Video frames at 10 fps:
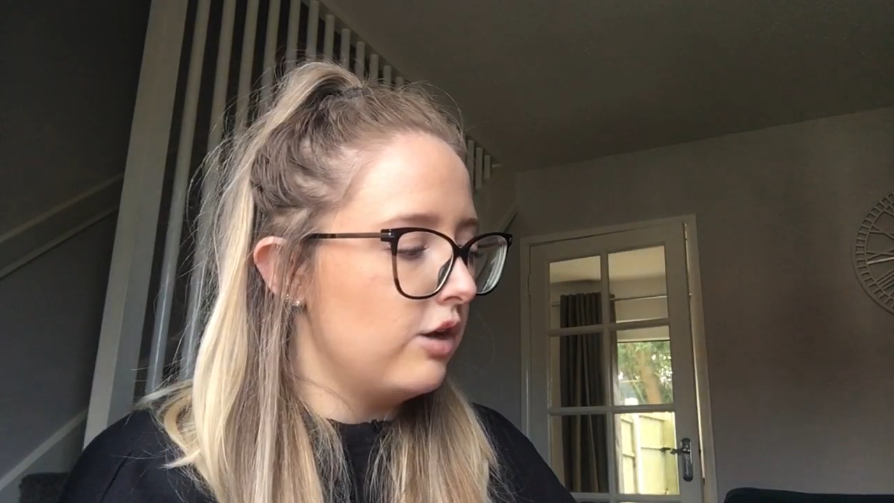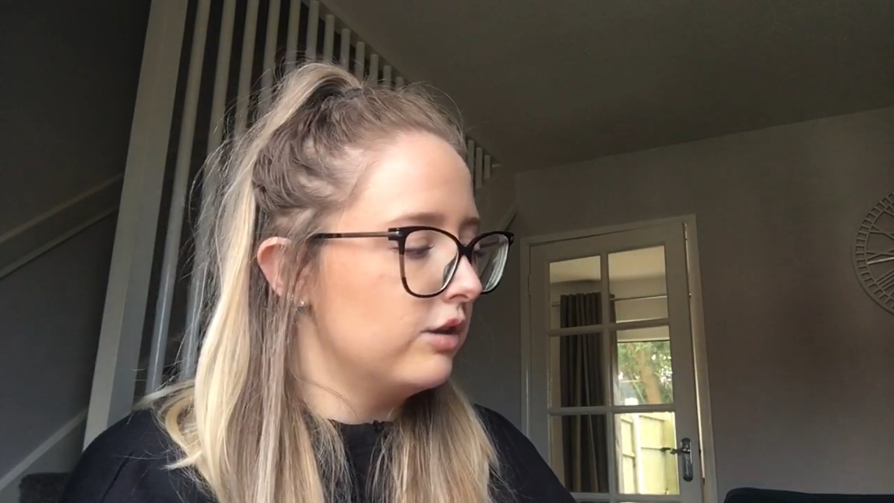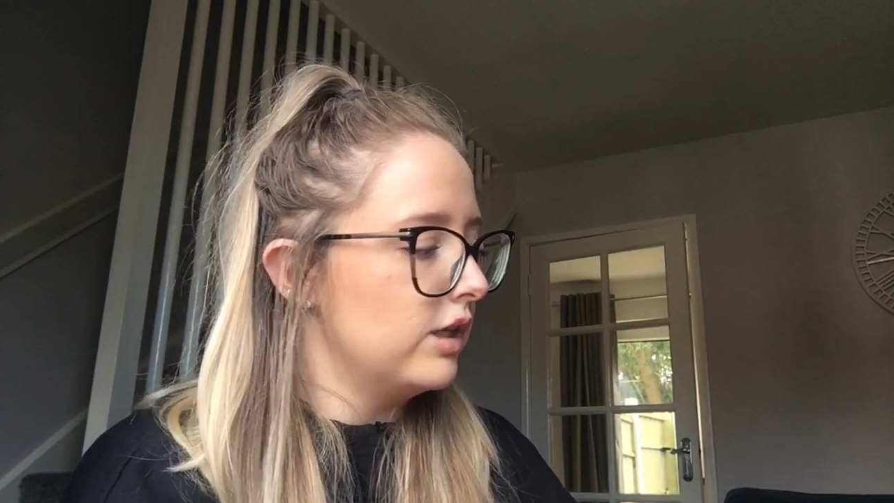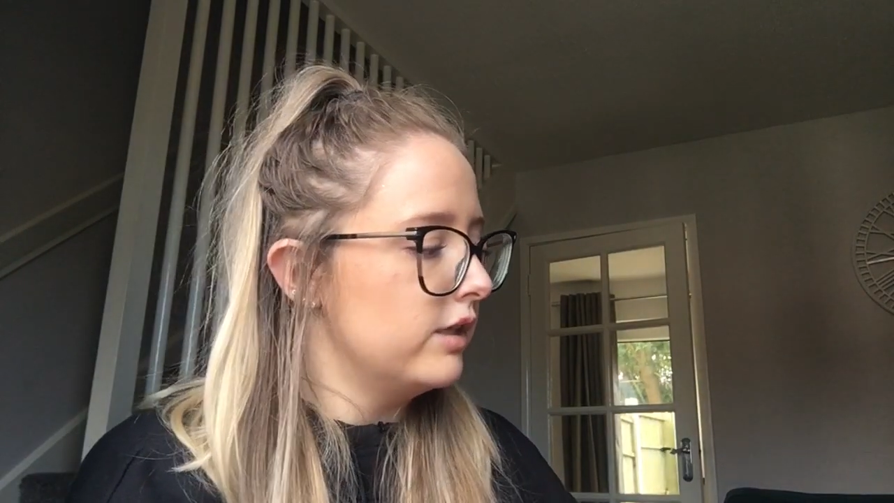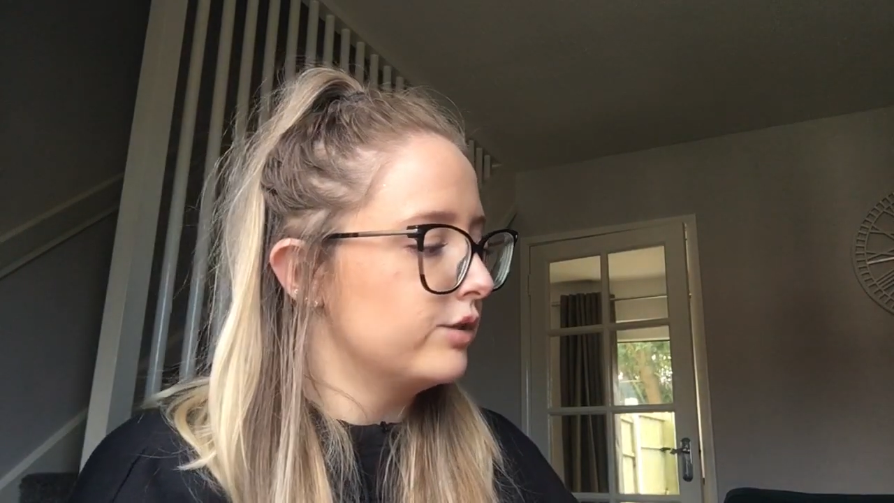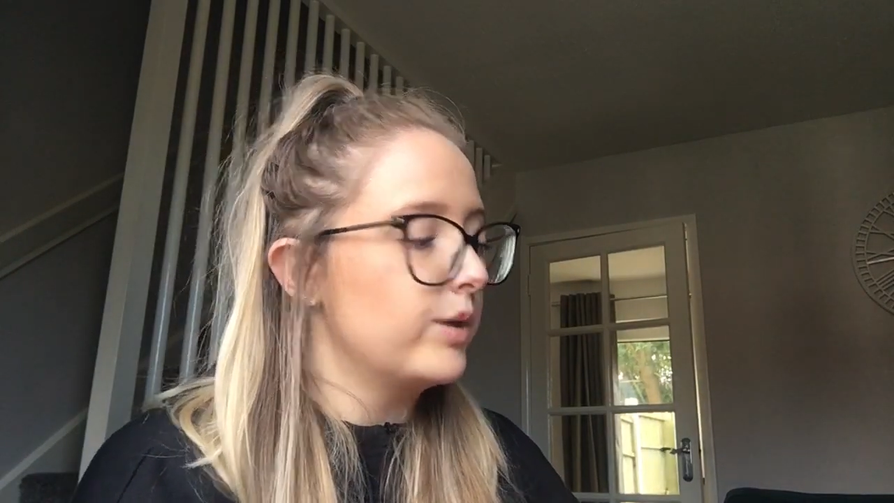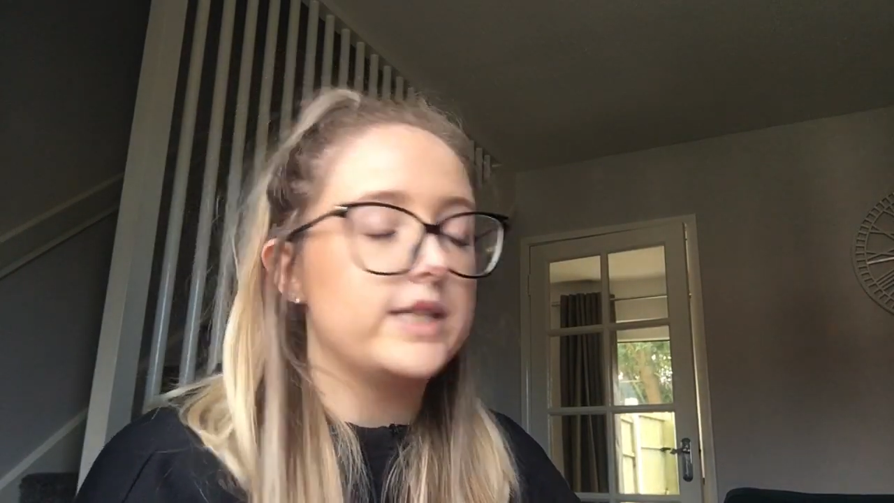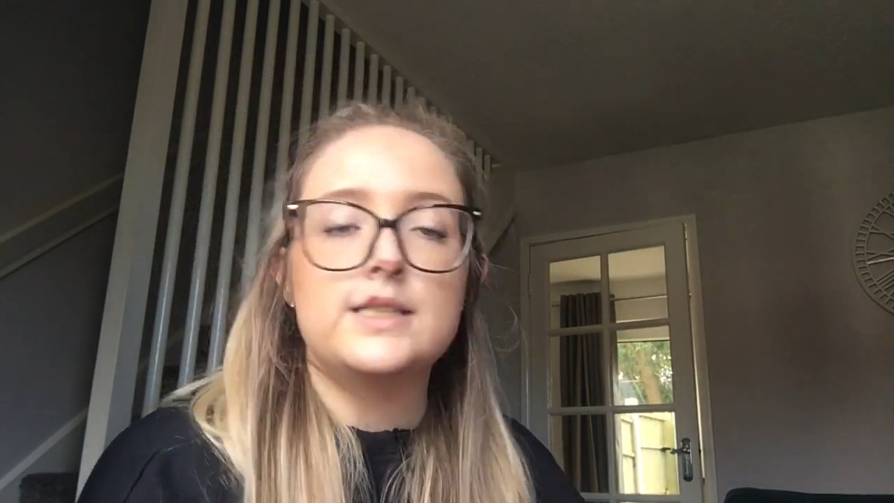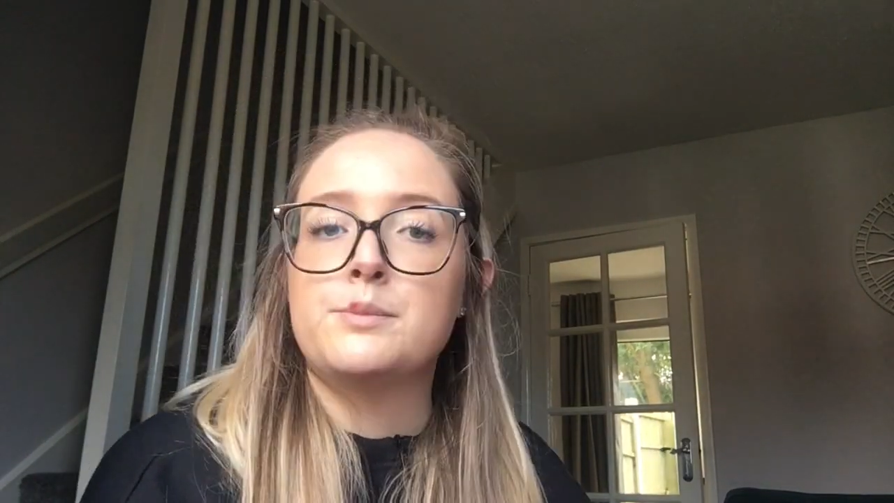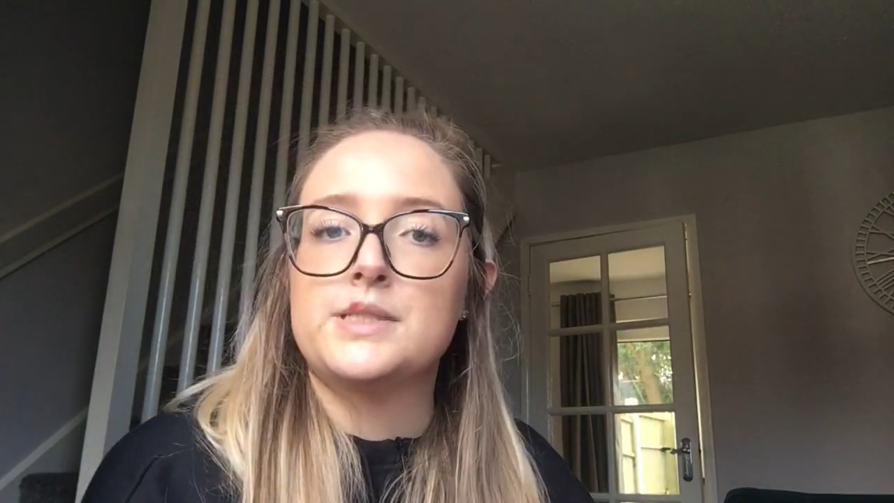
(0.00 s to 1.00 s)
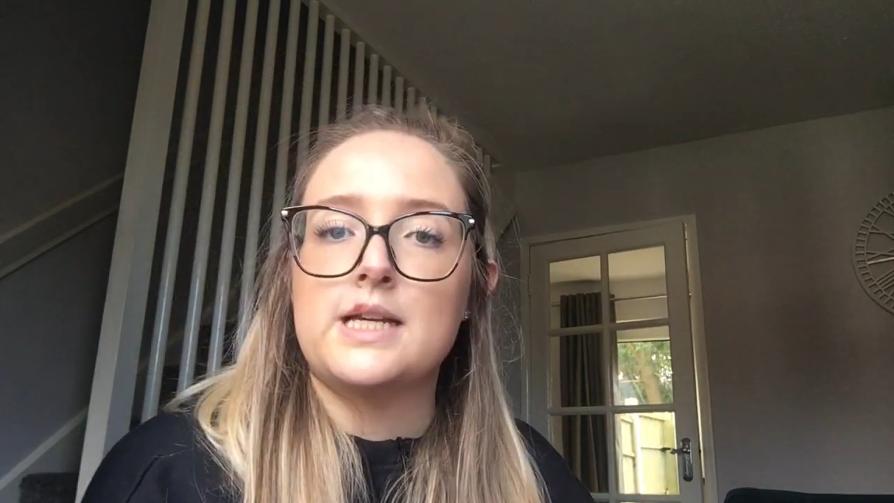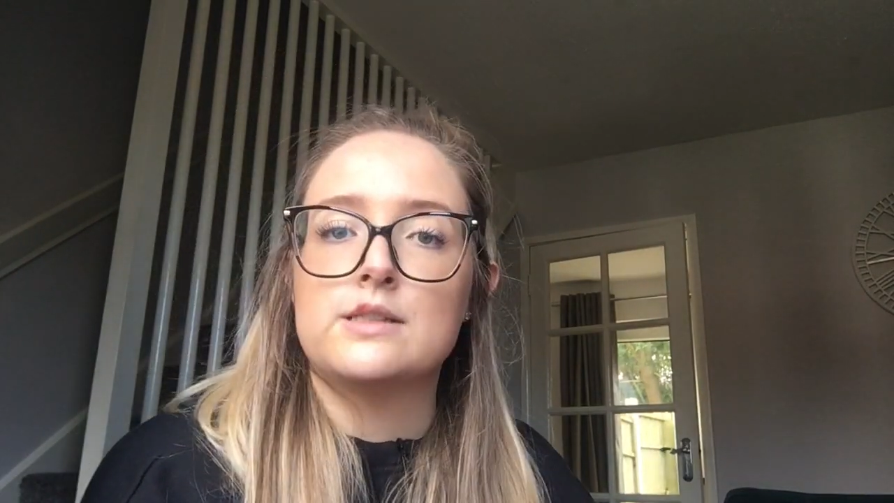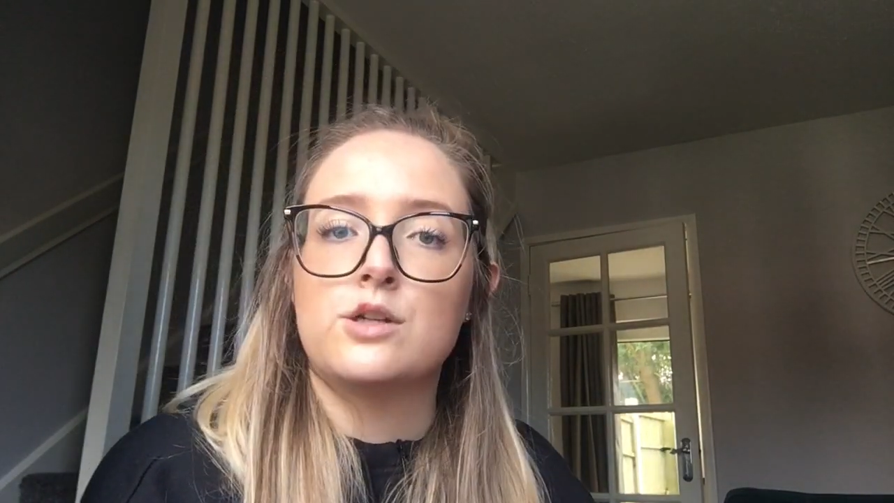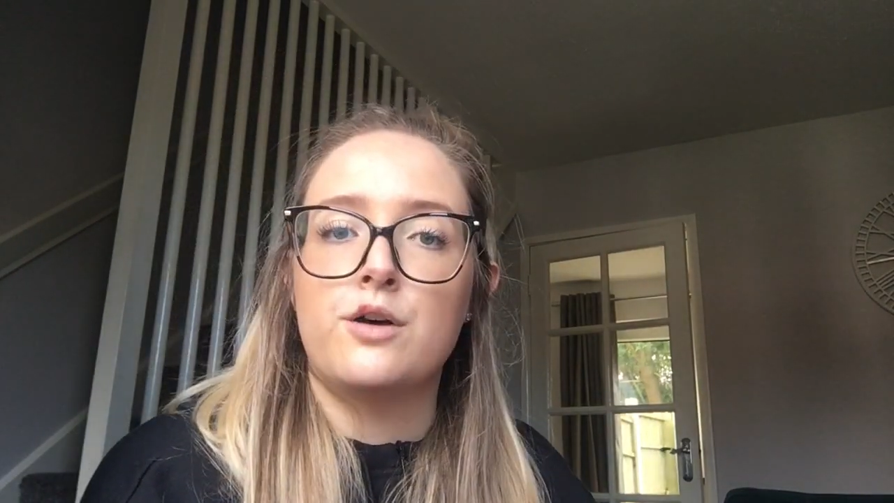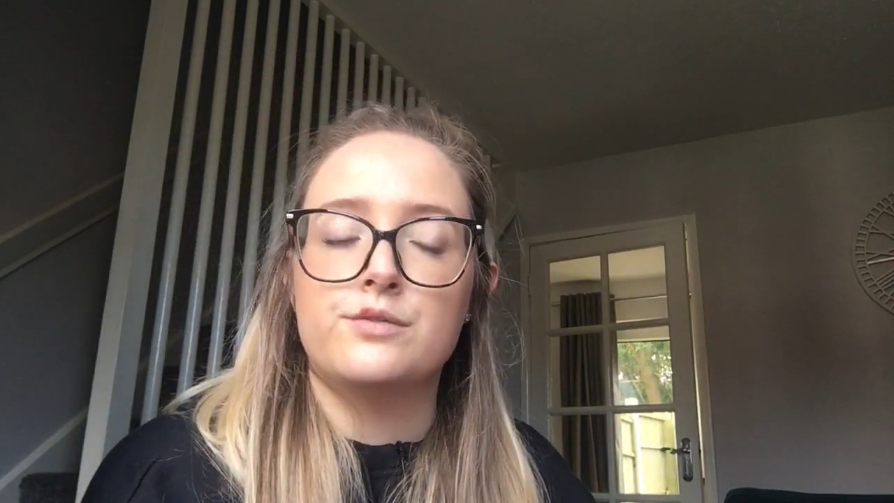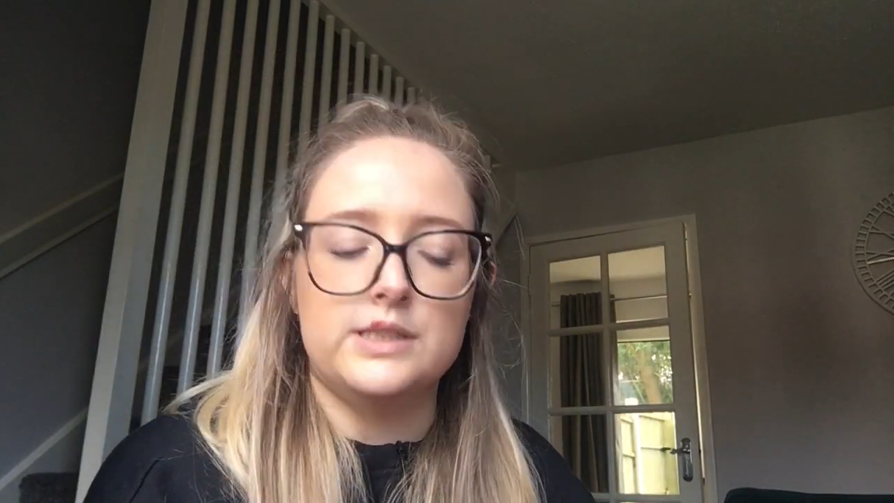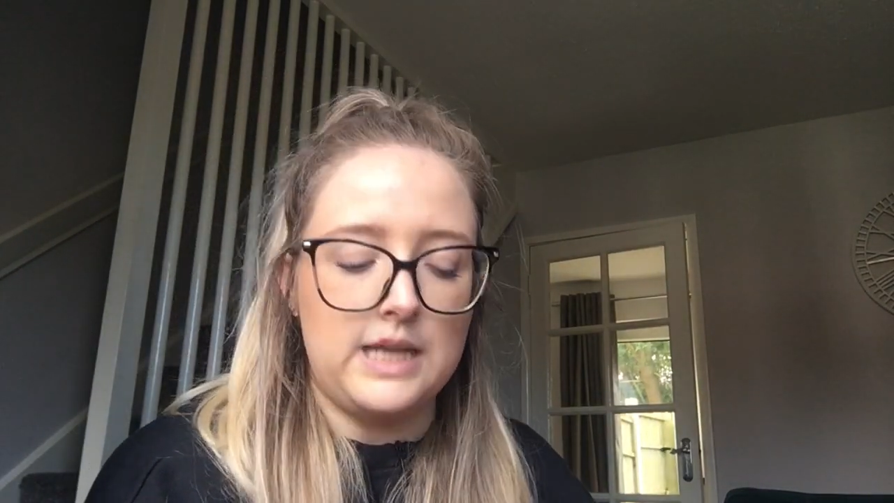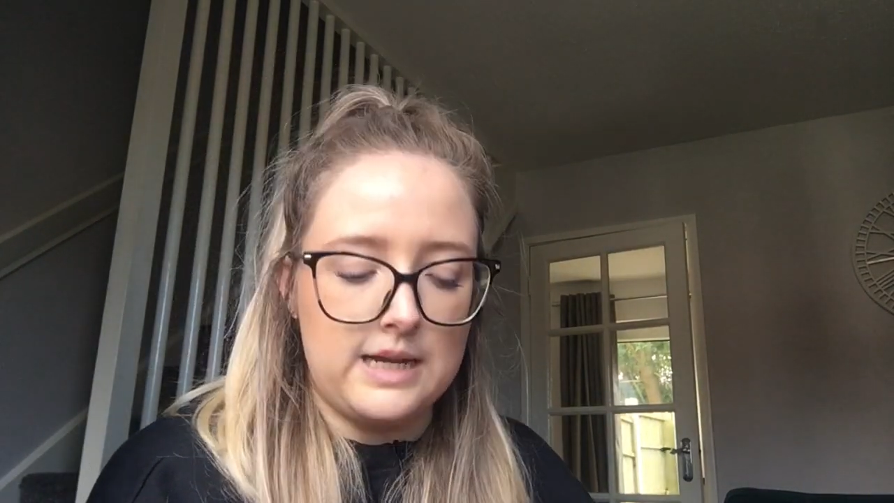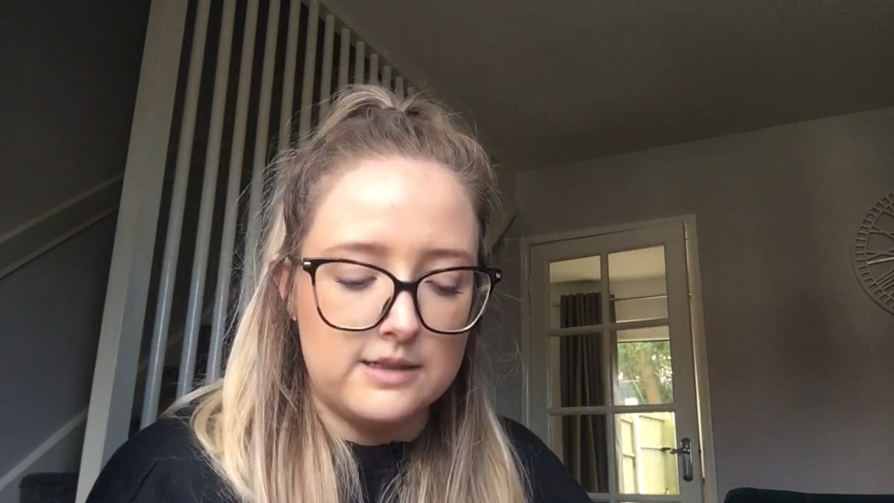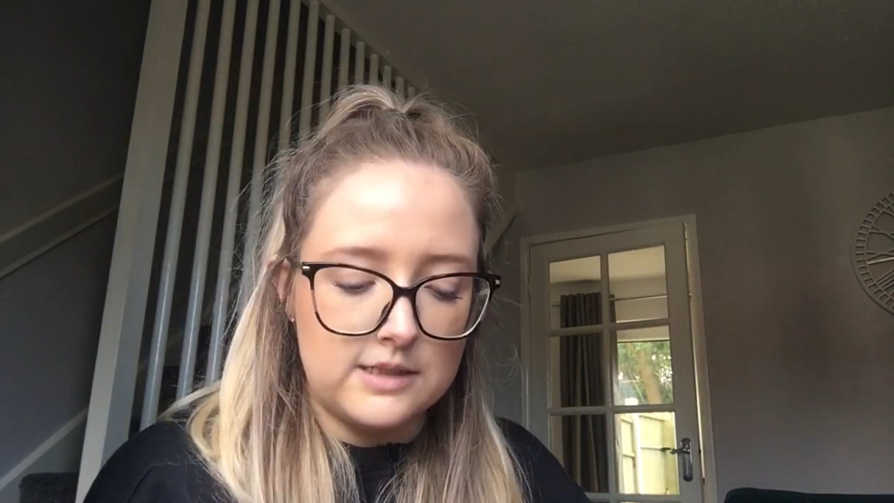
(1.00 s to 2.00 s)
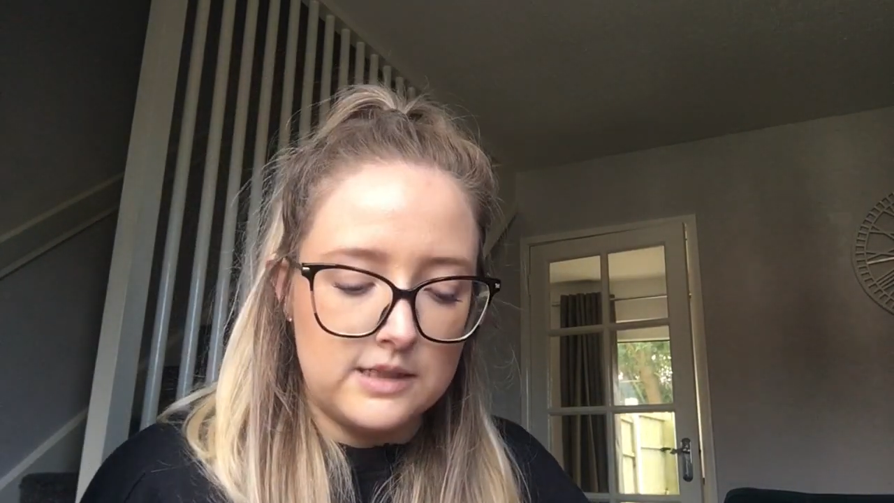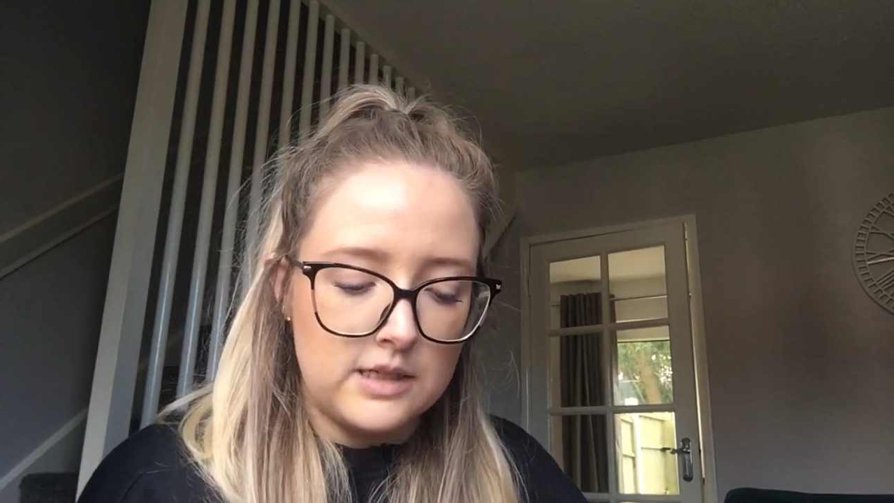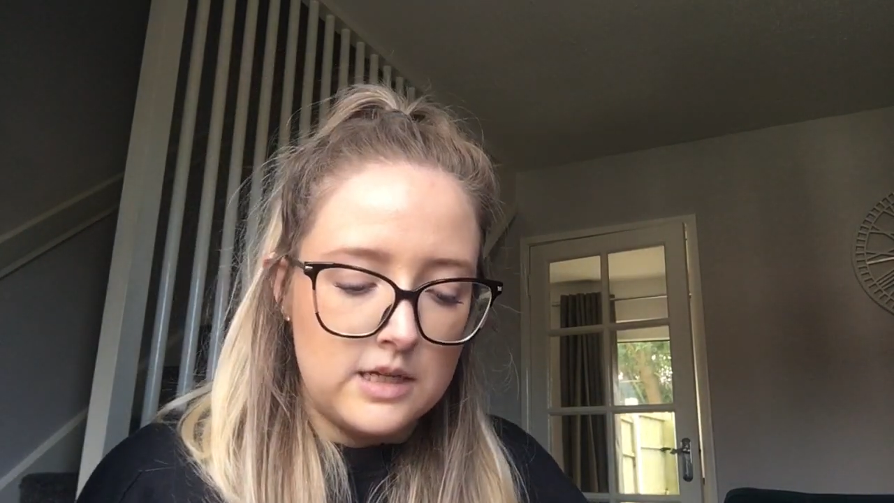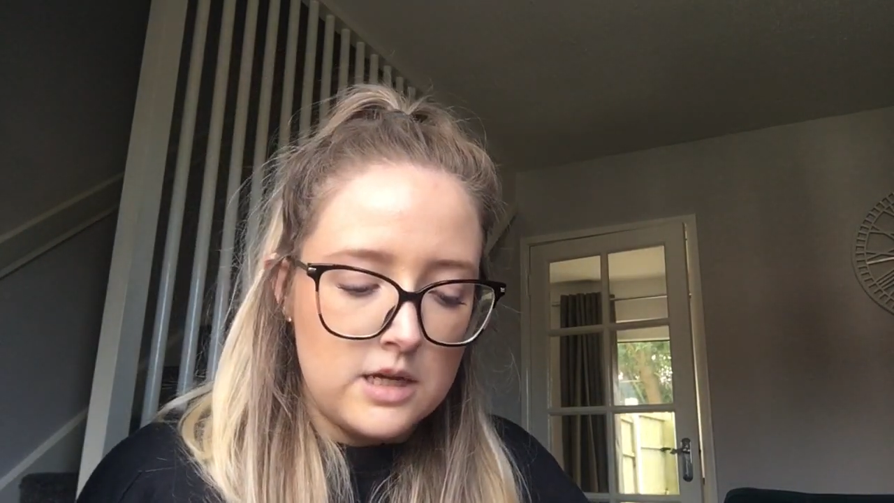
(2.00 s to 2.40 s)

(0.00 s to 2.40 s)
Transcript: on the twenty percent off stand.